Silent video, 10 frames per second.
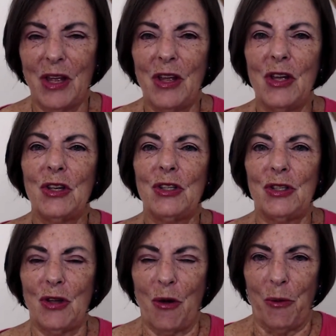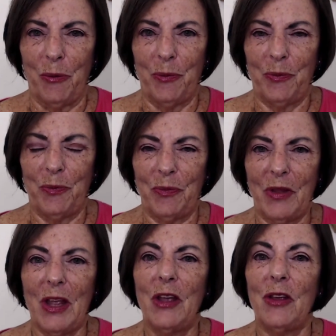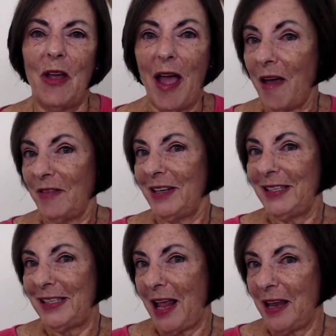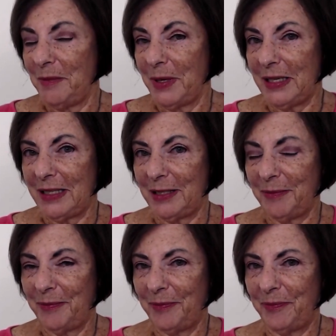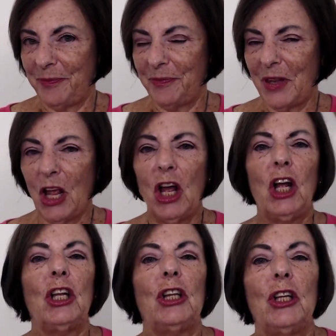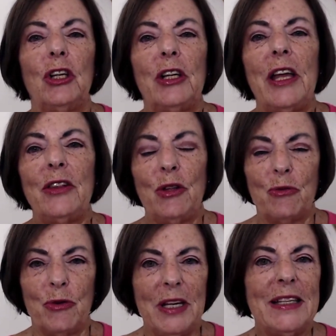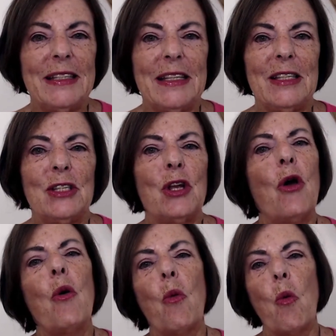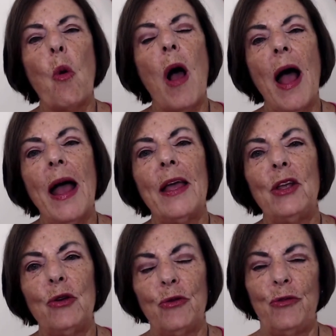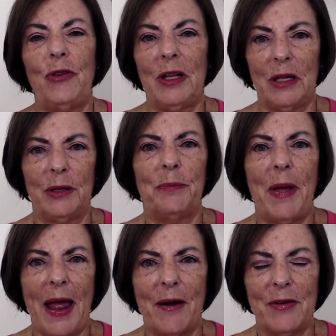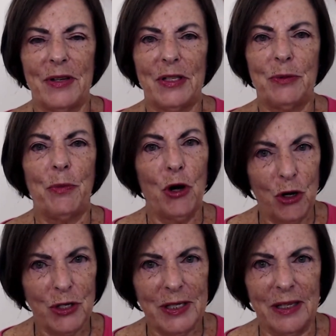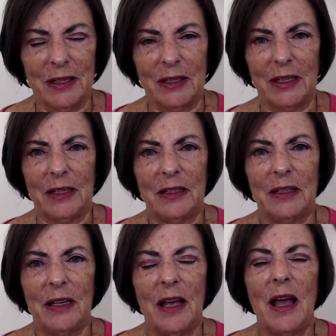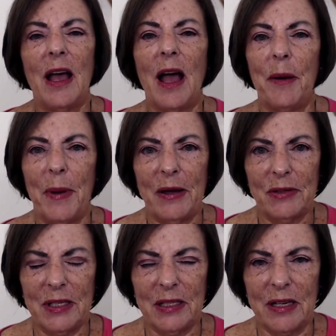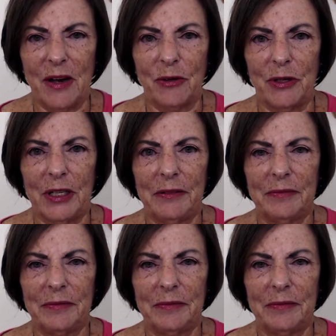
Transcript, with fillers: So, you have an assignment. Look at the reasons why you feel embarrassed personally about stuttering